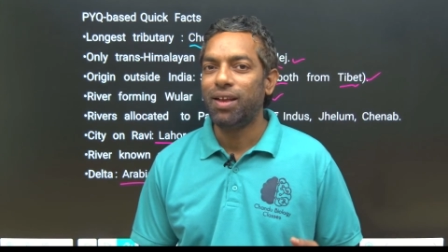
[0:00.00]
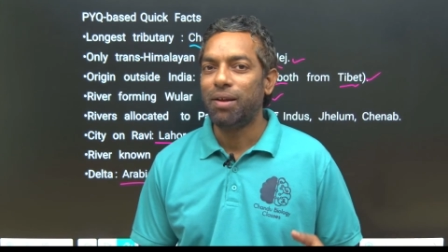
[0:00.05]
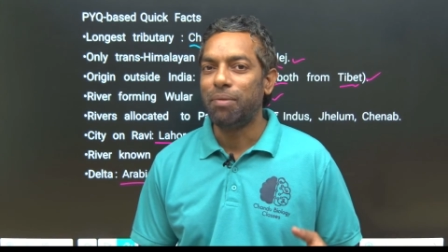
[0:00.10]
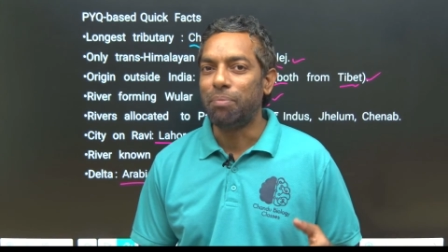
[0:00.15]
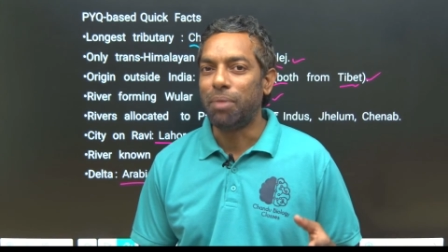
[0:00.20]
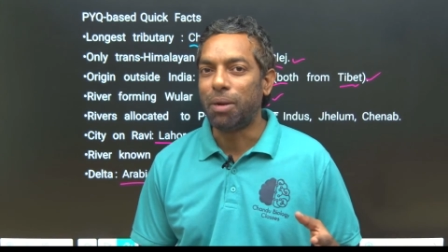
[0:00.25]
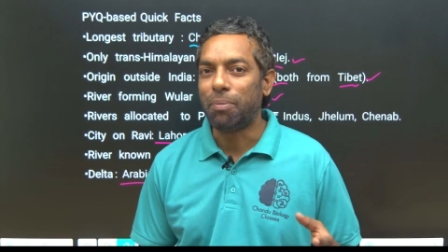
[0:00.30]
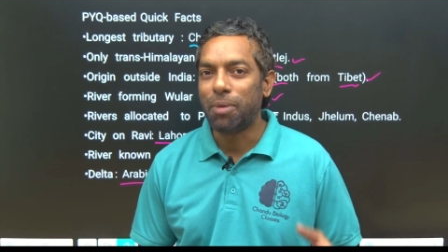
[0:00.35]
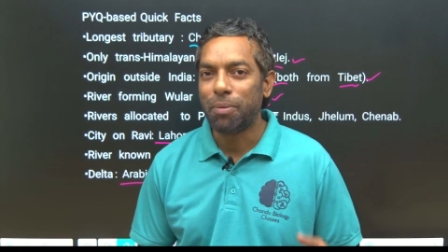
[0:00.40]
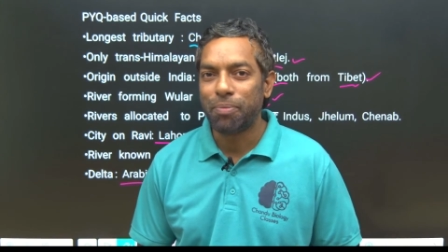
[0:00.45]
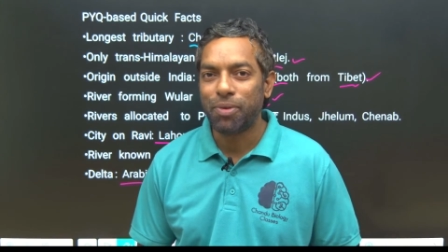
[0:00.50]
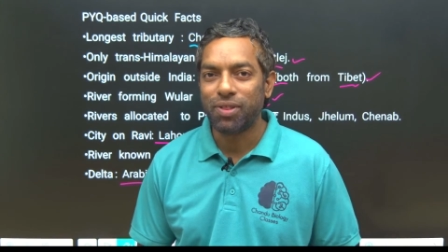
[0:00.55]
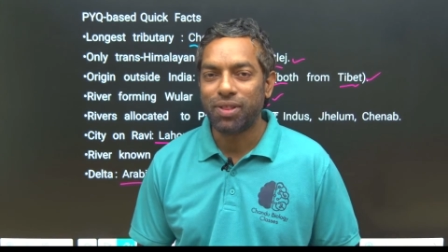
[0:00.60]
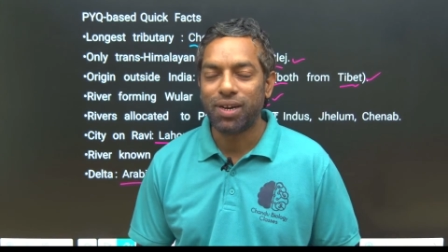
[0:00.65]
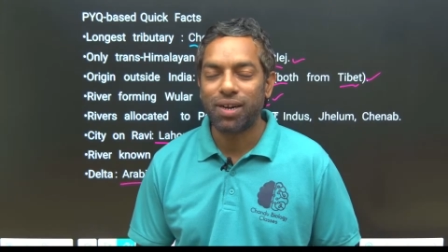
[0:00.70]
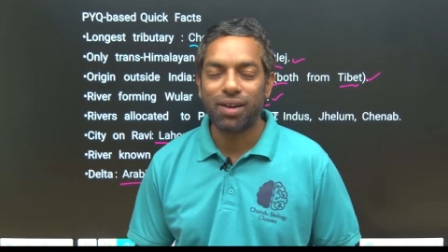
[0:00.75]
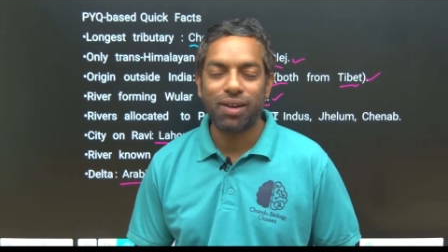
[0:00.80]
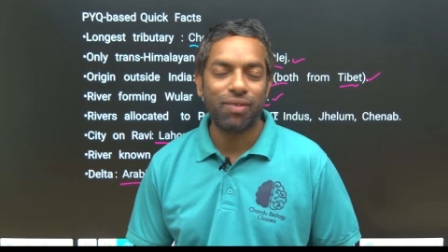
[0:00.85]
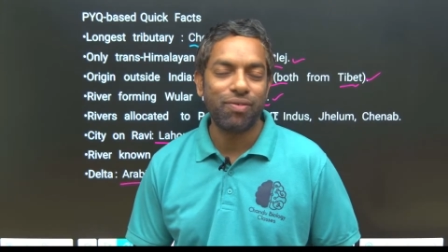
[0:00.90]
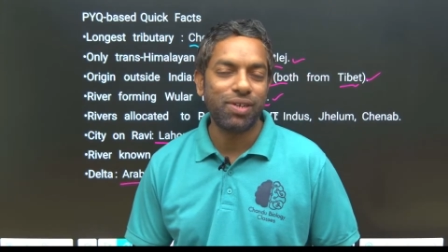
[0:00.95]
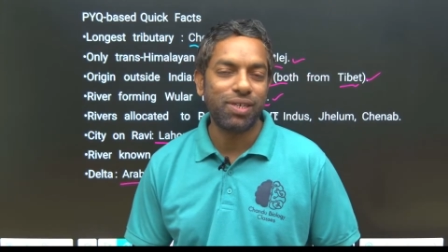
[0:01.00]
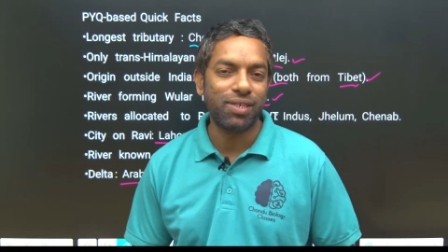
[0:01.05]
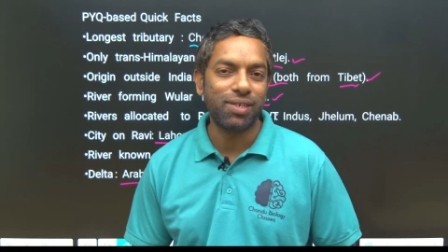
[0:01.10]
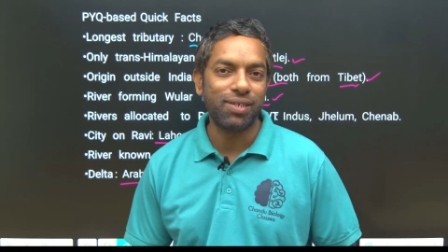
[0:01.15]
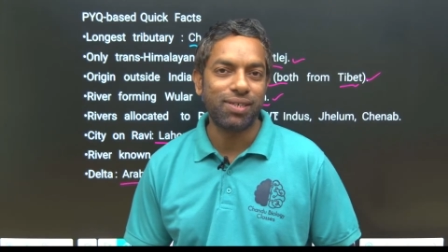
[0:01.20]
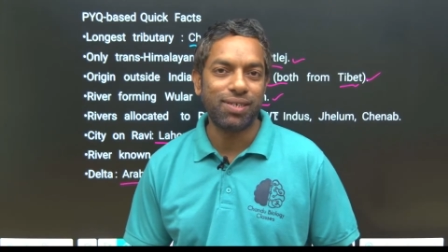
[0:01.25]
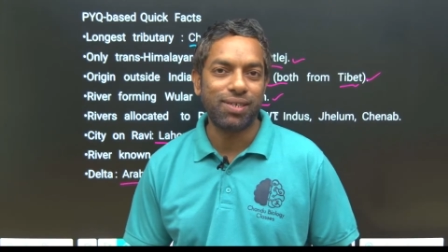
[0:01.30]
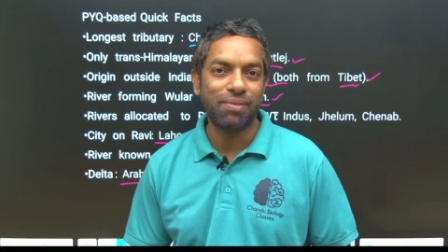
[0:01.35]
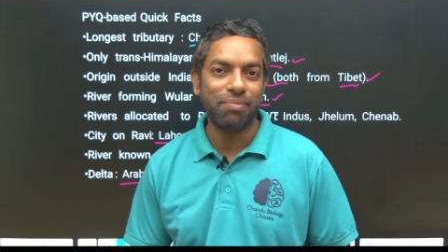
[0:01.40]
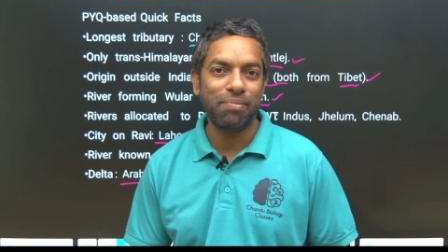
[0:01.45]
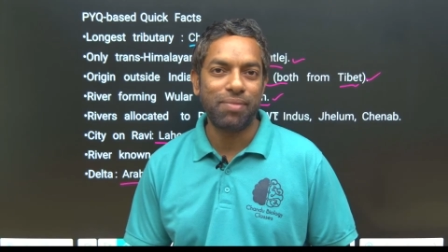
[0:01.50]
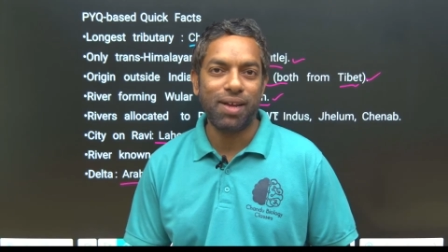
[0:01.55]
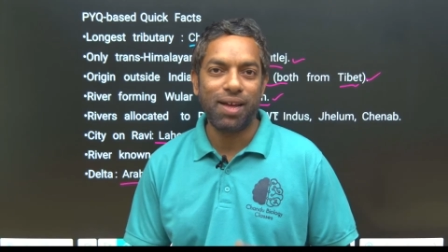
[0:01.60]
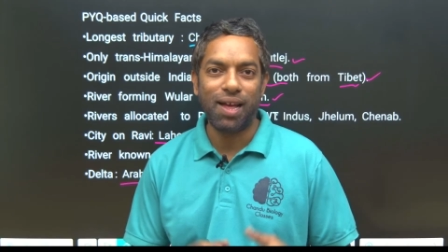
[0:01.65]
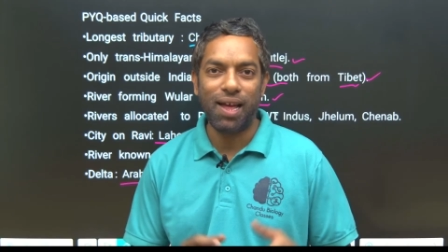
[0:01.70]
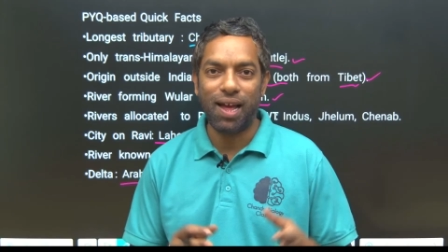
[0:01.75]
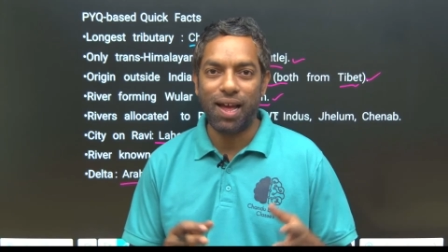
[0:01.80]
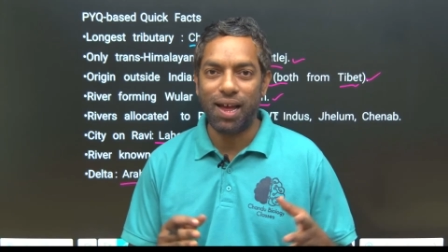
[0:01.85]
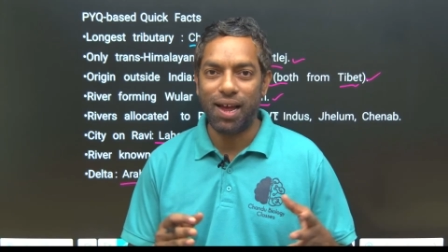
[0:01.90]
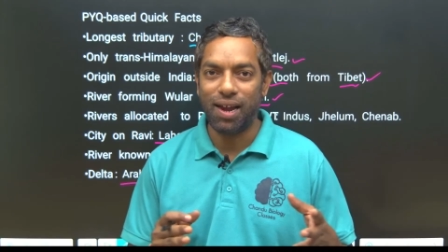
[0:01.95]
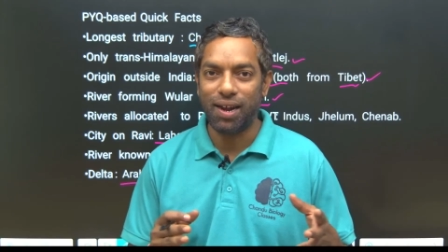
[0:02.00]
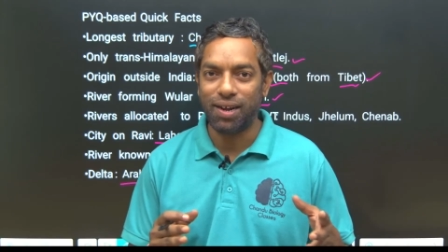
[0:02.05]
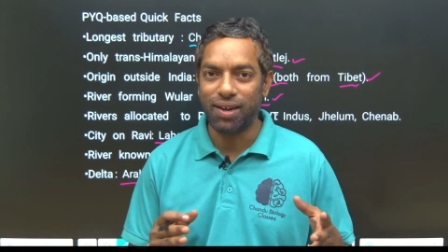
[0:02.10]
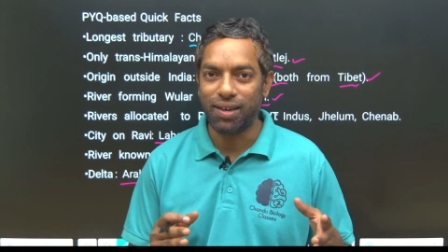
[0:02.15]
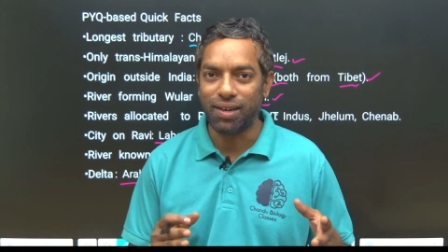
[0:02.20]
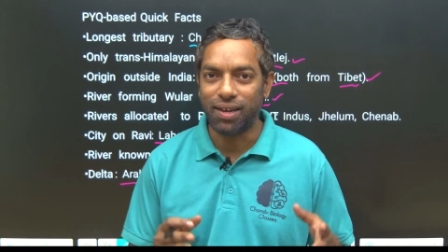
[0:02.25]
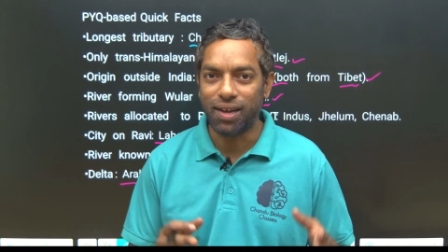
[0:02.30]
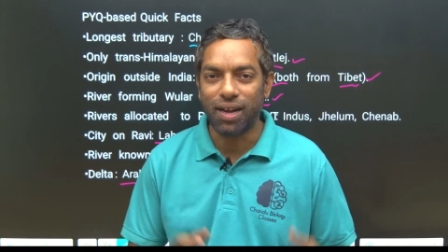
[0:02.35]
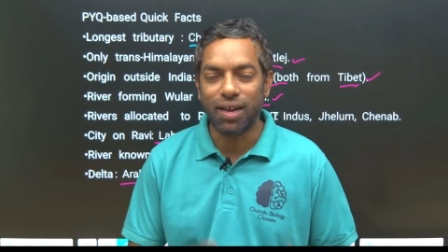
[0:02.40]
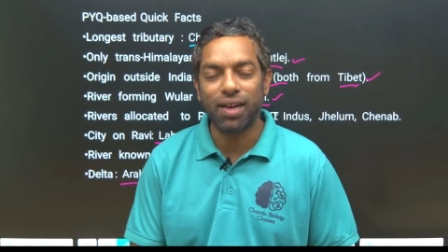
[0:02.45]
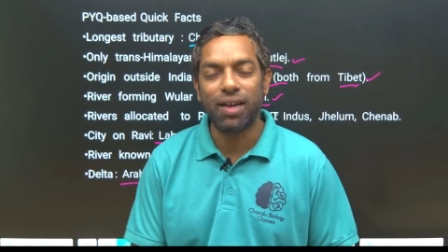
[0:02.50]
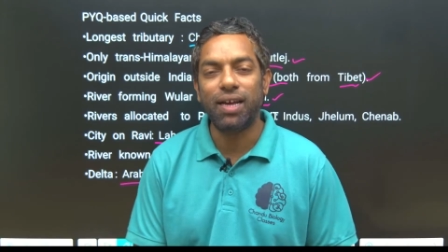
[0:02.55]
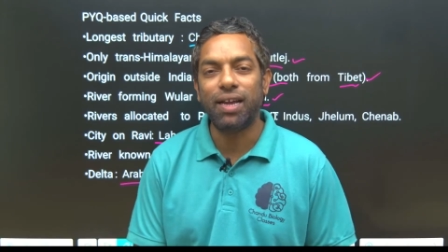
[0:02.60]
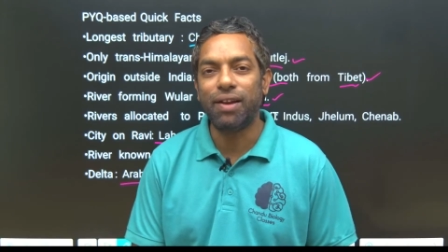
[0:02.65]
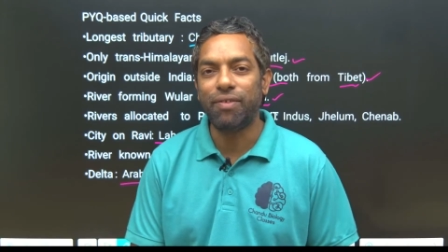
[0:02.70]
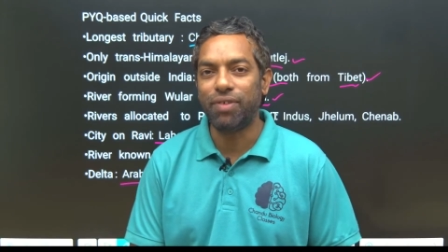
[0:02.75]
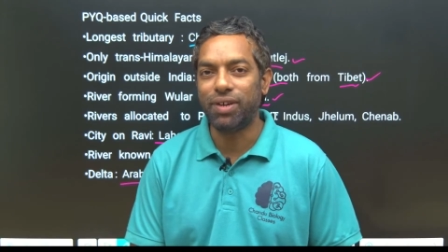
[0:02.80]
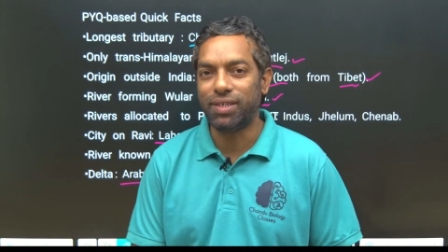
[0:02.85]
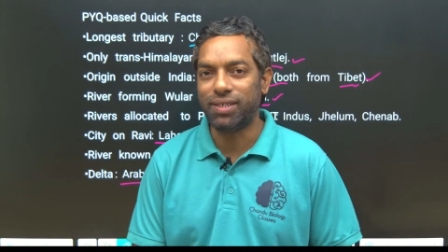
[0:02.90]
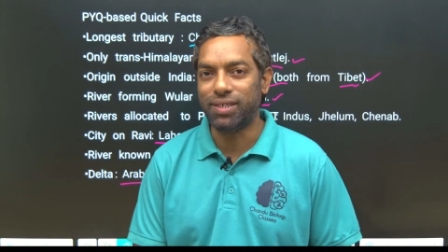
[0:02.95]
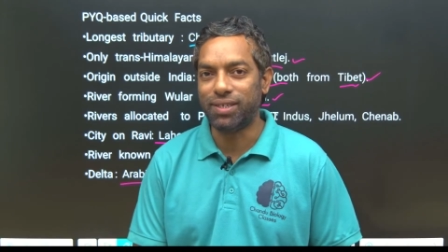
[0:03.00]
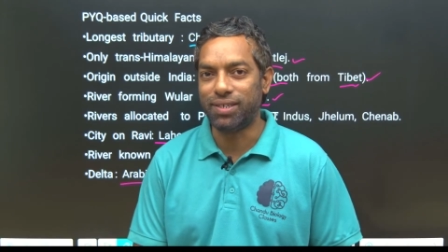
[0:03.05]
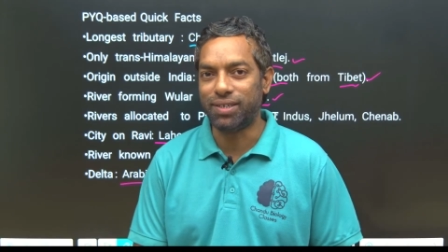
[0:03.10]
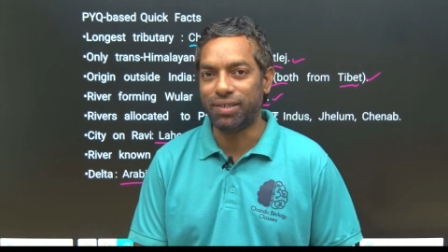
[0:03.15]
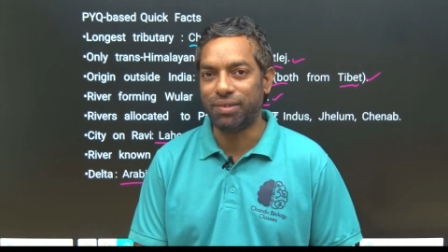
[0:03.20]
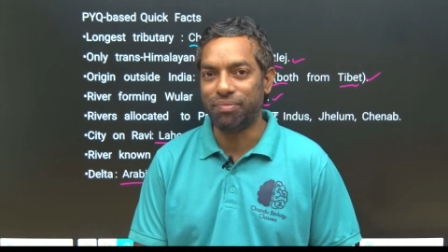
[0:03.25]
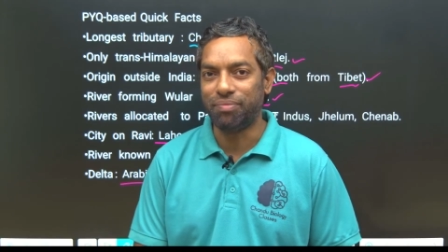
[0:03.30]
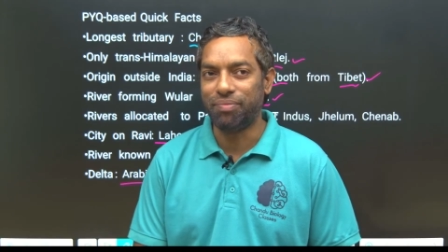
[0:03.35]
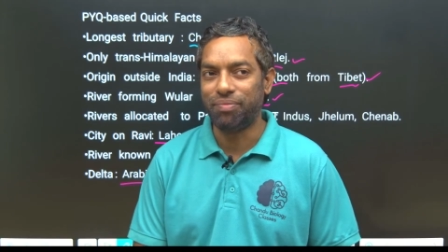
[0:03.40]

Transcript: Brahmaputra river system and Ganga river system.